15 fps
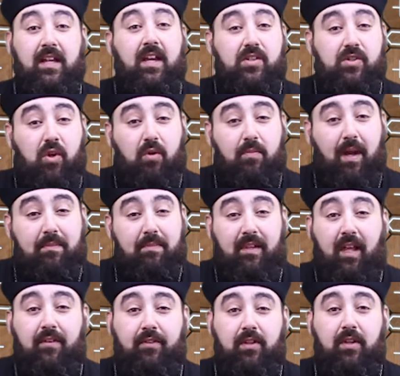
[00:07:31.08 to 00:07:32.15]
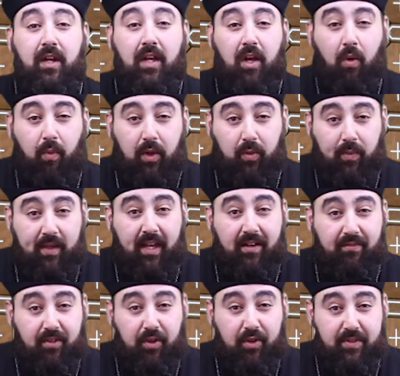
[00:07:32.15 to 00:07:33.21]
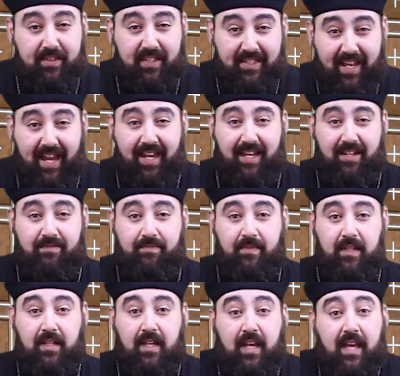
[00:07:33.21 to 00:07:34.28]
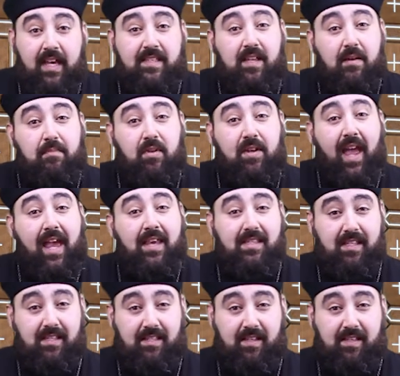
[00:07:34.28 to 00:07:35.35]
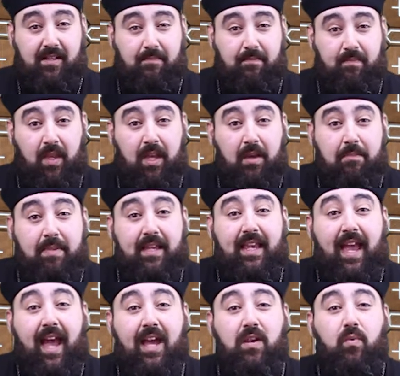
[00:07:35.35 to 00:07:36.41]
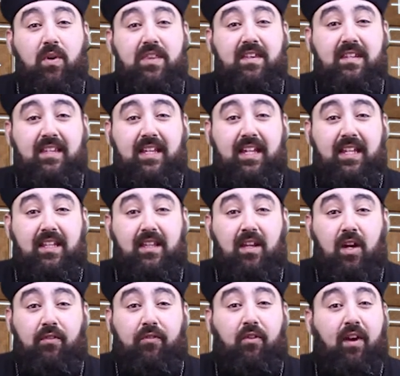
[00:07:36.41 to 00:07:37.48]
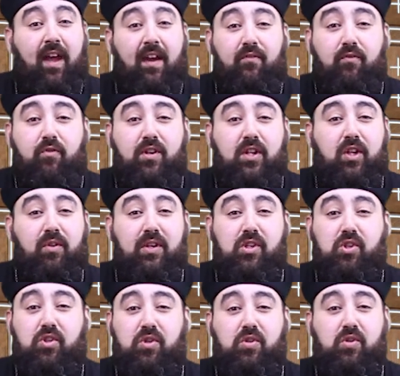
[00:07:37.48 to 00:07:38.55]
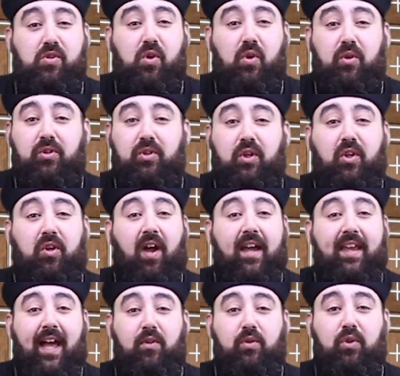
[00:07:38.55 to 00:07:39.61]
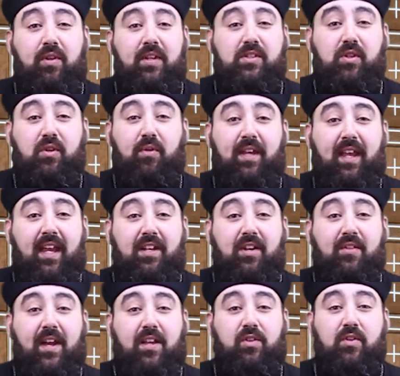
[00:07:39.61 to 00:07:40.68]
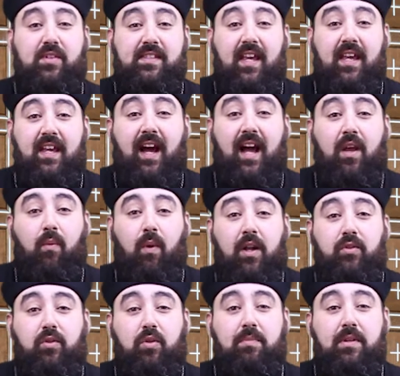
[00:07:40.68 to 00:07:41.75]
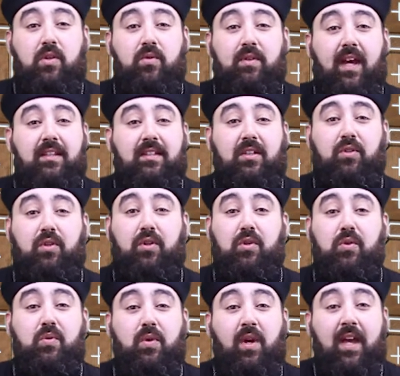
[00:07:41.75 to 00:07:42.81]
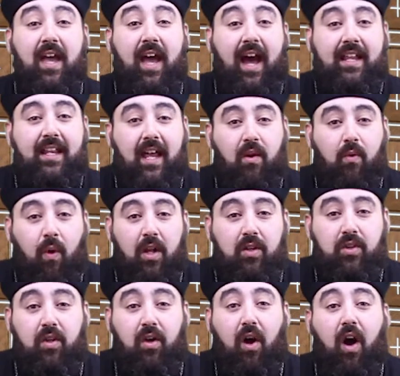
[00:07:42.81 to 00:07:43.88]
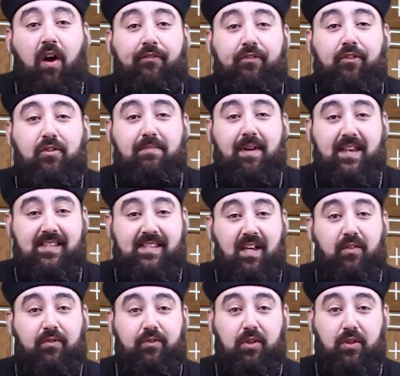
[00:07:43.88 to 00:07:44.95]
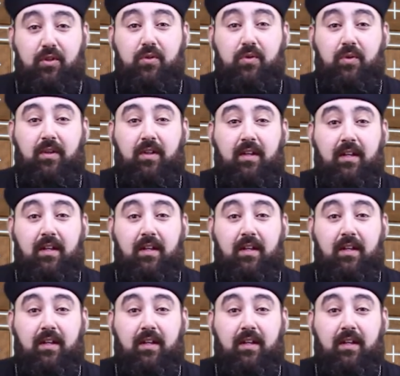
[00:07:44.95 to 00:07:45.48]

So, my beloved, what we have learned today is that monasticism began with a need for every Christian soul to cry out to its Creator and to say, "I want to be united to you, and I want to offer myself to you."